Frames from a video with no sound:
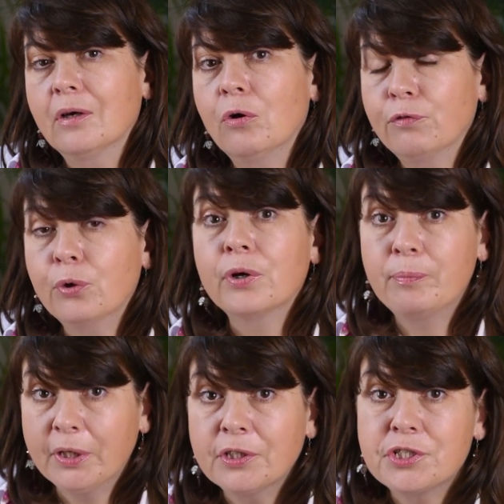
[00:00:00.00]
of her
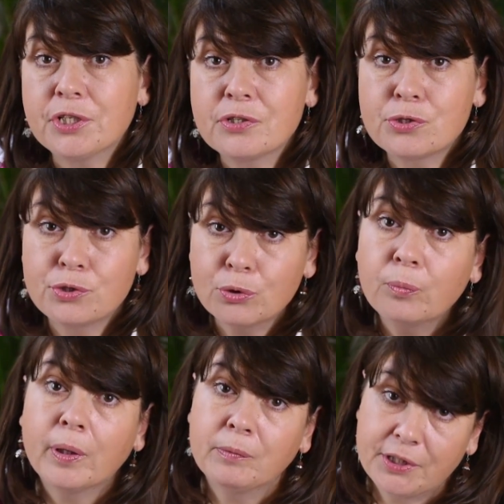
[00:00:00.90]
abilities to do
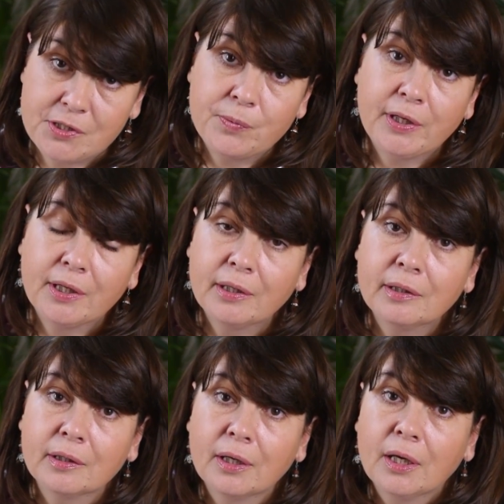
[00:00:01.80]
public
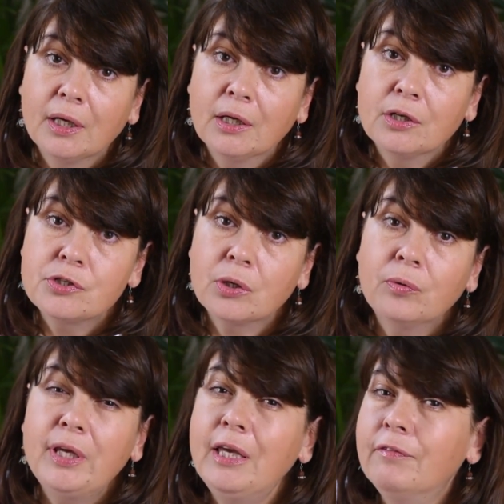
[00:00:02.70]
speaking.
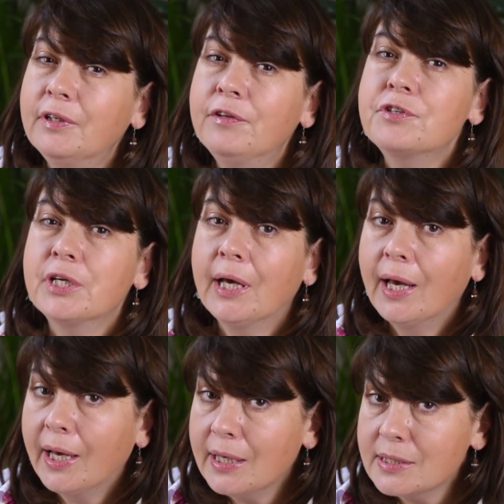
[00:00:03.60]
So even if she
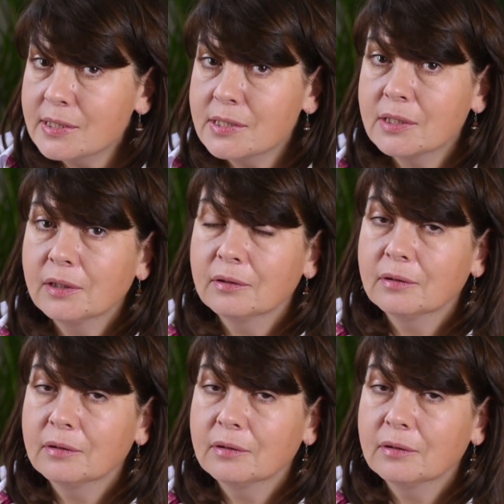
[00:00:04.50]
has